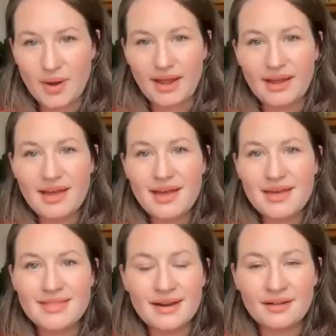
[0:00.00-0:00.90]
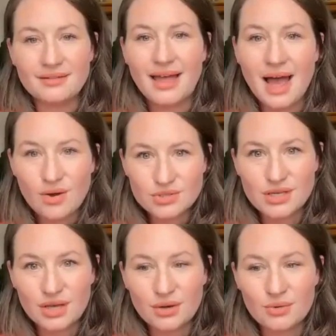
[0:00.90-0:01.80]
way that allows
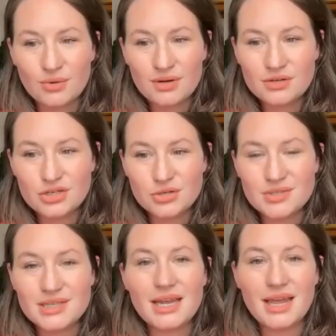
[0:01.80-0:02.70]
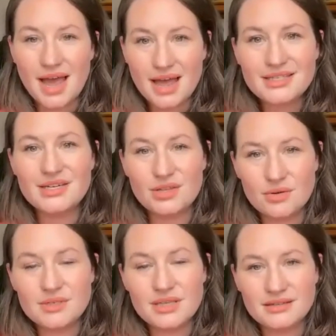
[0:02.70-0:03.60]
you to say yes to
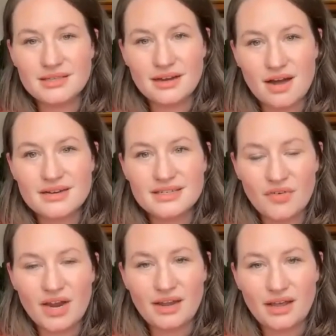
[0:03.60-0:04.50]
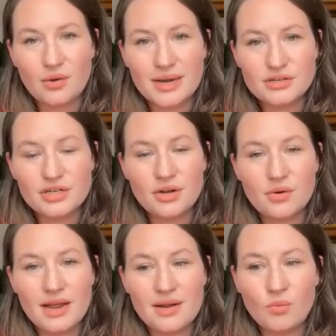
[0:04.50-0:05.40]
those things that God is inviting you
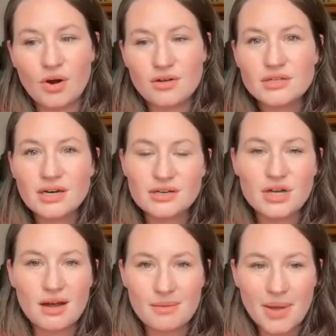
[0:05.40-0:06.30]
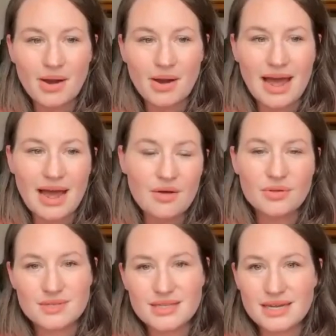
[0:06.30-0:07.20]
into. And we're also going to talk about how
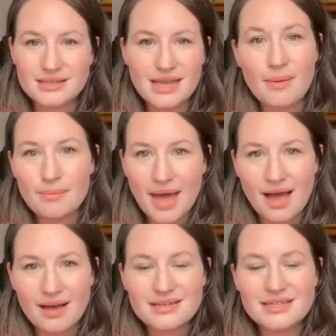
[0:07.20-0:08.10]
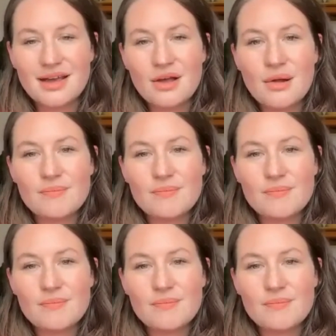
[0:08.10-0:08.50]
those things impact